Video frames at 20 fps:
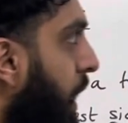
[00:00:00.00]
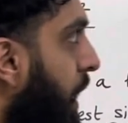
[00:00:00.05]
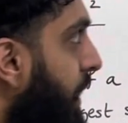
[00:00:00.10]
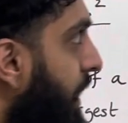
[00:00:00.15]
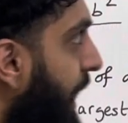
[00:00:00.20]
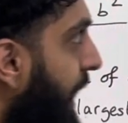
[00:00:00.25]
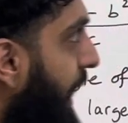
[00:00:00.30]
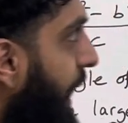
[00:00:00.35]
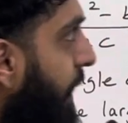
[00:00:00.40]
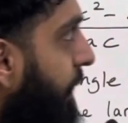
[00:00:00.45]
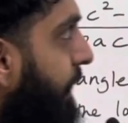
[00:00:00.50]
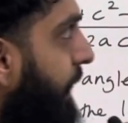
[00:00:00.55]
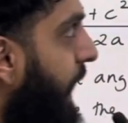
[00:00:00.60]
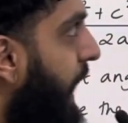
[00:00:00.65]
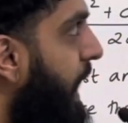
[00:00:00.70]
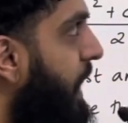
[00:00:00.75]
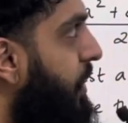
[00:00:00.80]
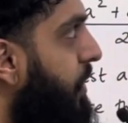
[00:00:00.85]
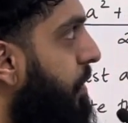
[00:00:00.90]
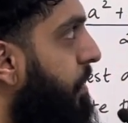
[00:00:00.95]
The length
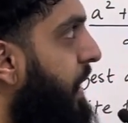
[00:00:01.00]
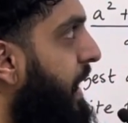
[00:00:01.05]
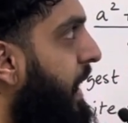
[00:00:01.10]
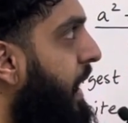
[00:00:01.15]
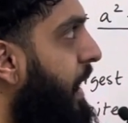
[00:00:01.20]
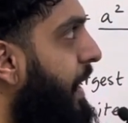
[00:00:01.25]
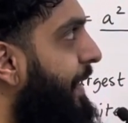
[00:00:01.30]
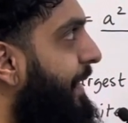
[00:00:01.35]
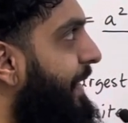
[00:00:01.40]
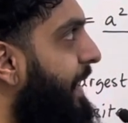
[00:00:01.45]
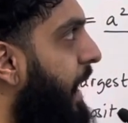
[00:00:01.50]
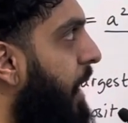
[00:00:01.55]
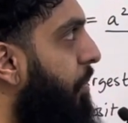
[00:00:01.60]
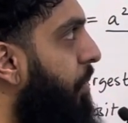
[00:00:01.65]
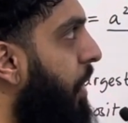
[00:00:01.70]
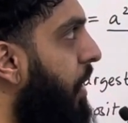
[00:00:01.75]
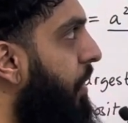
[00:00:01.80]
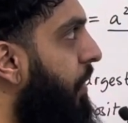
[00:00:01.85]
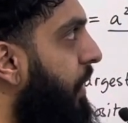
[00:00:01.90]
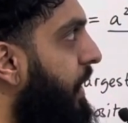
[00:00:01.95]
A to B is
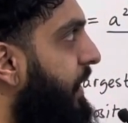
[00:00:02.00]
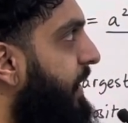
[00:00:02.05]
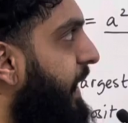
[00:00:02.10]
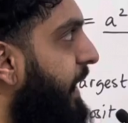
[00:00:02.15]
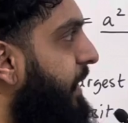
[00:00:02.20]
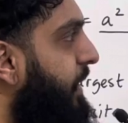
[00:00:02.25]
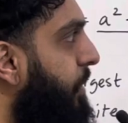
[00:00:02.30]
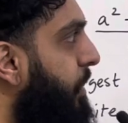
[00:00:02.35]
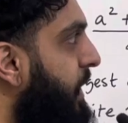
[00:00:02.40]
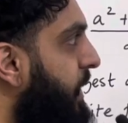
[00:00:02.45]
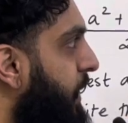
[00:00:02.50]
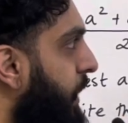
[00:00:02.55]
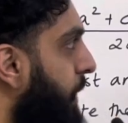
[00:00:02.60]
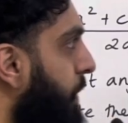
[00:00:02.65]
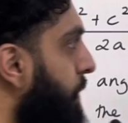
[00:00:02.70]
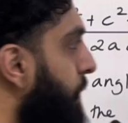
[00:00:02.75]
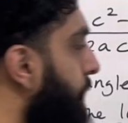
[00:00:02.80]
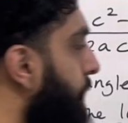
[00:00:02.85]
9.3 centimeter.